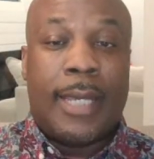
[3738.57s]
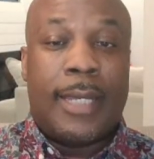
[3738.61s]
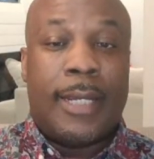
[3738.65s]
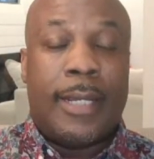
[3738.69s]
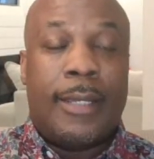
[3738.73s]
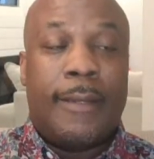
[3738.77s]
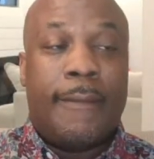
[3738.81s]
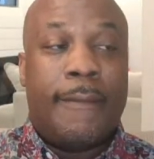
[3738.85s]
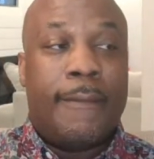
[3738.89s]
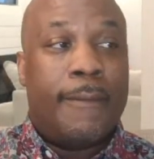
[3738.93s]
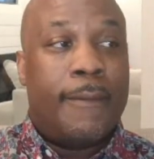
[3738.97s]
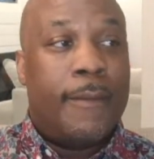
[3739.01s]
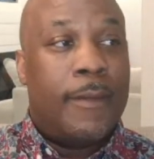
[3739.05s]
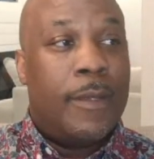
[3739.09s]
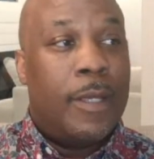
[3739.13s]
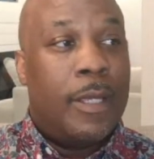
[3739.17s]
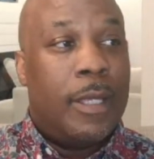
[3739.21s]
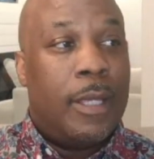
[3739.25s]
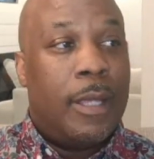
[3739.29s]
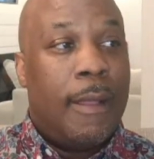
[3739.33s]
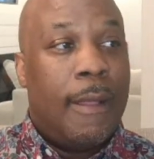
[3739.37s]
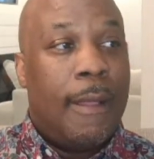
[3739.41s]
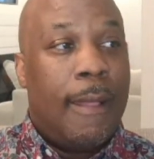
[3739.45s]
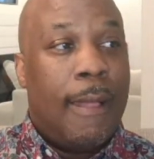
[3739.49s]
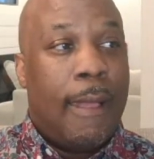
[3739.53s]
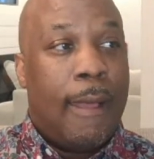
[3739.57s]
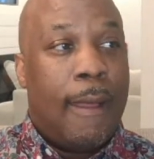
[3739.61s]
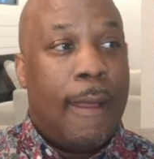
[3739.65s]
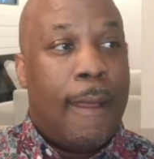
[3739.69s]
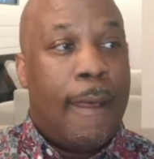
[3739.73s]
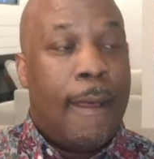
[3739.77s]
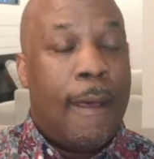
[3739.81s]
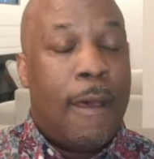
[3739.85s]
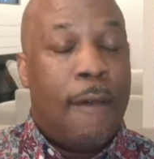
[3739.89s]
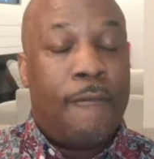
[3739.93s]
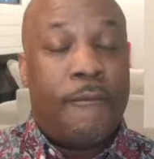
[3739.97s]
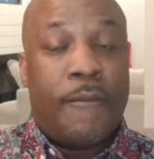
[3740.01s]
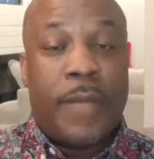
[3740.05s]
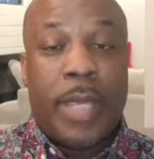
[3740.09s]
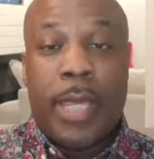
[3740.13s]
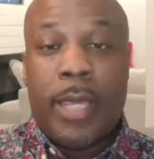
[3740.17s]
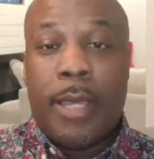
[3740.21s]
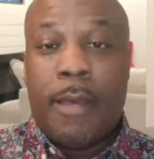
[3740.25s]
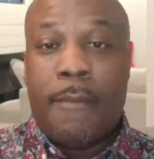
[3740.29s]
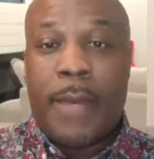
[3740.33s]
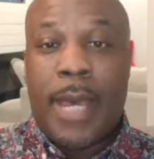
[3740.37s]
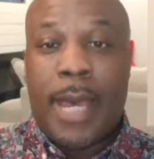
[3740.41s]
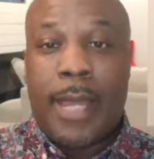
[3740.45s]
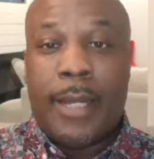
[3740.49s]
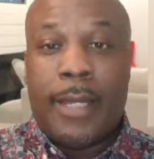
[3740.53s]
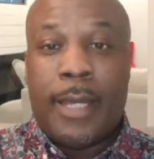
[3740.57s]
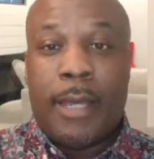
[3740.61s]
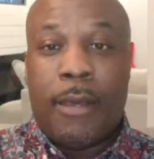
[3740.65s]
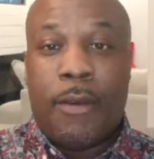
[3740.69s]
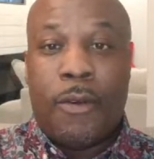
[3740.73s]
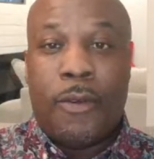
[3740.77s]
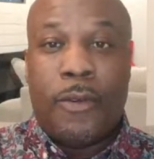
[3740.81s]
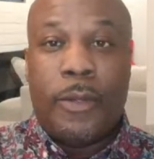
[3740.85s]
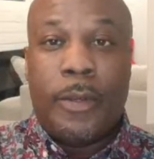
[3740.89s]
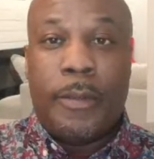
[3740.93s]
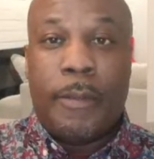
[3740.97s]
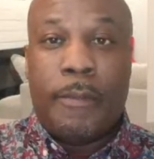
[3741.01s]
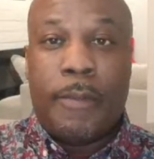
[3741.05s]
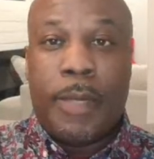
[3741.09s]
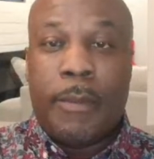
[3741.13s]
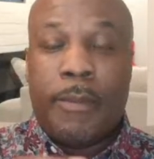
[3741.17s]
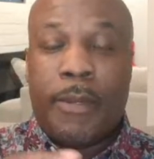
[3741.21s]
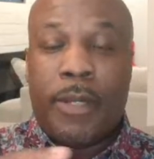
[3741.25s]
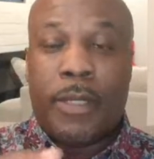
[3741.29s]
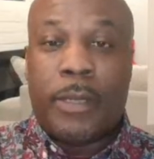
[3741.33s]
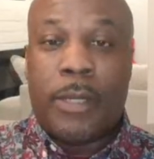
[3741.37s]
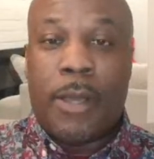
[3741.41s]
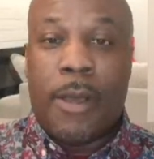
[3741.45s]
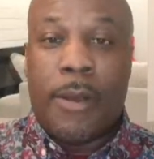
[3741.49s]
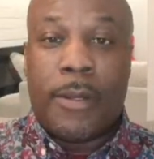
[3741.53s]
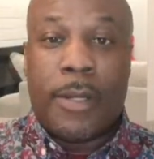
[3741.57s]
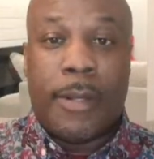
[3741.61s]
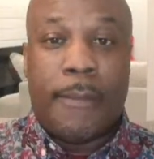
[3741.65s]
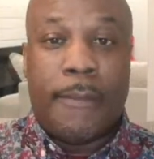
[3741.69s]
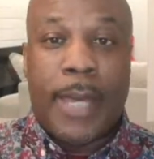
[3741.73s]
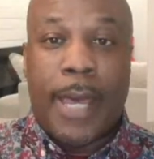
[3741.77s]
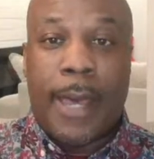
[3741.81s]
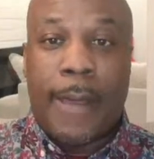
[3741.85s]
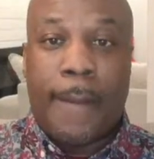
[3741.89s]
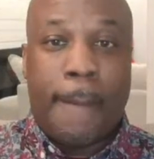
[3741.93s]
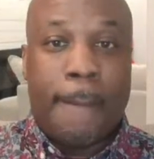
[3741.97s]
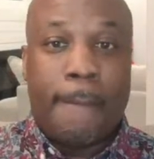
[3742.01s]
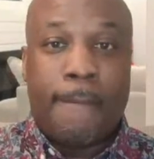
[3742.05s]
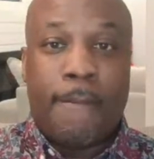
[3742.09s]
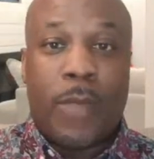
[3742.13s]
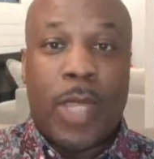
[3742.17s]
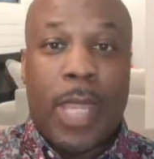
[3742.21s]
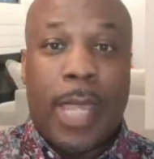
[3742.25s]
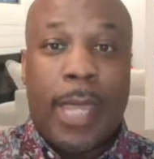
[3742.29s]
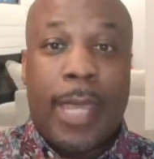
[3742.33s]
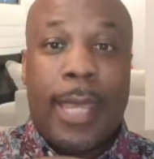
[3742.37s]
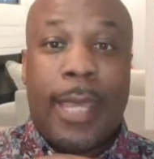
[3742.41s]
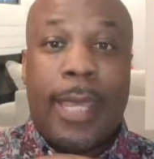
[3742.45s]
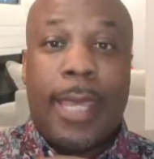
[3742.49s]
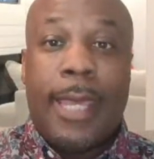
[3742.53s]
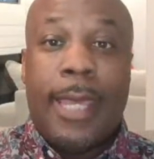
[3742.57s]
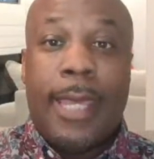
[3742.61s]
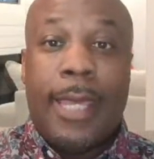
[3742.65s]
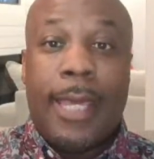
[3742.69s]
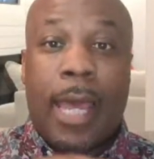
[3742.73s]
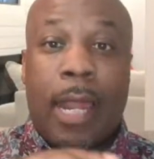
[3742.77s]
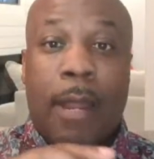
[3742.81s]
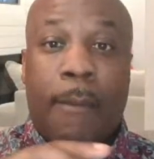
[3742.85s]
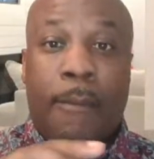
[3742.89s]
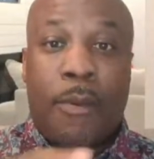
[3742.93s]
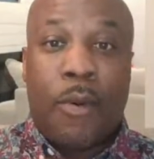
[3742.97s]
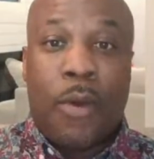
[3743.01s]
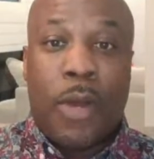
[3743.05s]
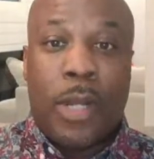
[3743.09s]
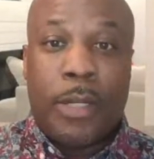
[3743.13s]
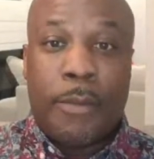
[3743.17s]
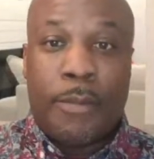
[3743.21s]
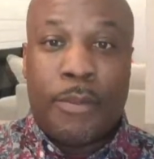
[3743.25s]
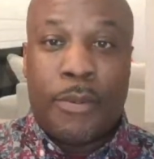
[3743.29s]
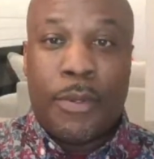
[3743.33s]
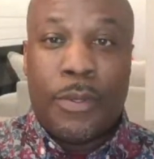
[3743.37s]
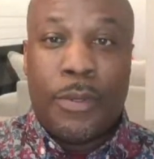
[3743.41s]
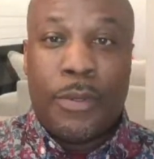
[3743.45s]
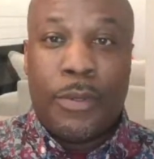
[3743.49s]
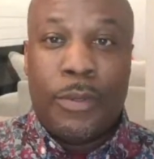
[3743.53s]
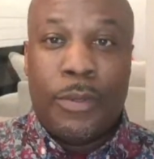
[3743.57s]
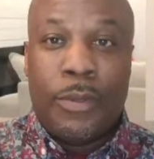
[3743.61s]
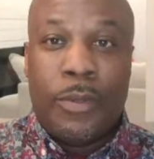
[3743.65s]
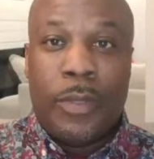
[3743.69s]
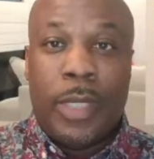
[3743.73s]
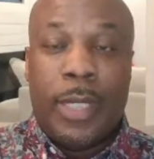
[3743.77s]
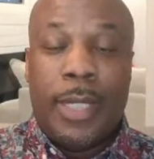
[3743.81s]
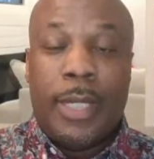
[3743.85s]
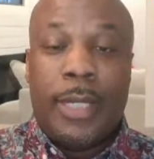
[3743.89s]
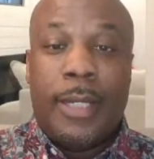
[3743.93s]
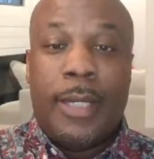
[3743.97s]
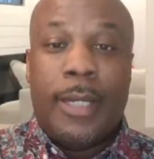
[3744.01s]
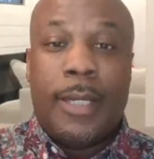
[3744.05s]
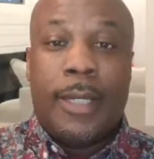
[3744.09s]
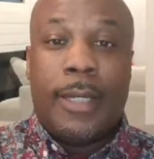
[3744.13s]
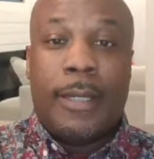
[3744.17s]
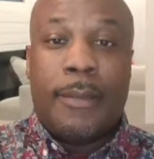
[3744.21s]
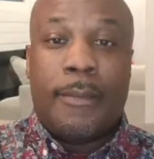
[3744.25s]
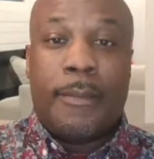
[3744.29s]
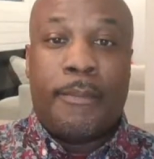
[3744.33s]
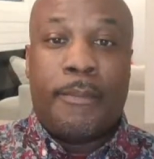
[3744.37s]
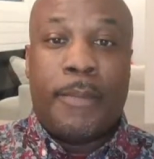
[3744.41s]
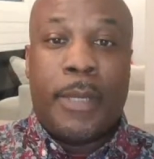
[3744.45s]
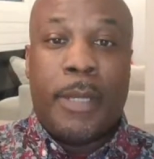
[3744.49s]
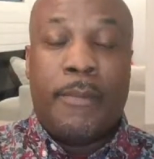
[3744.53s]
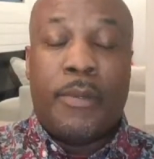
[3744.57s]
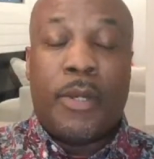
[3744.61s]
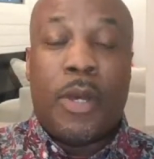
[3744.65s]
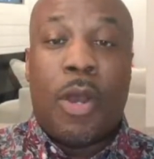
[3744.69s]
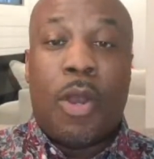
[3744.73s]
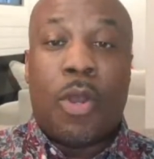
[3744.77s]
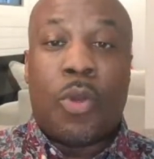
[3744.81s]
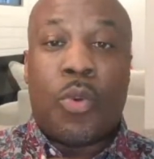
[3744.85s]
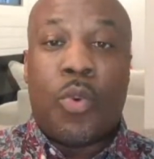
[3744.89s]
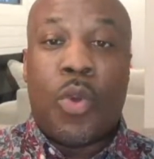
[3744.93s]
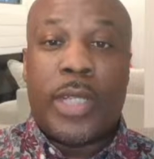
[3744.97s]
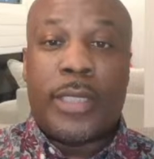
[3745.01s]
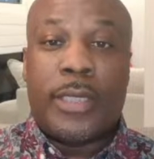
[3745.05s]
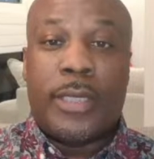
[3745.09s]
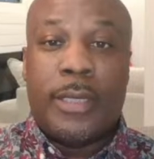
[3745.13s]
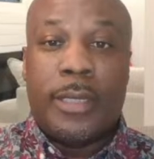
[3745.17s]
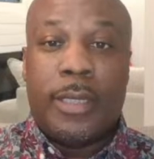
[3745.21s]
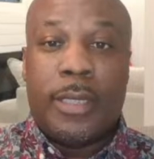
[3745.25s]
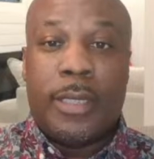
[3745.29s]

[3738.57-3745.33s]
BJ Green got some negative film out there on him. People are talking about him. He got a point to prove.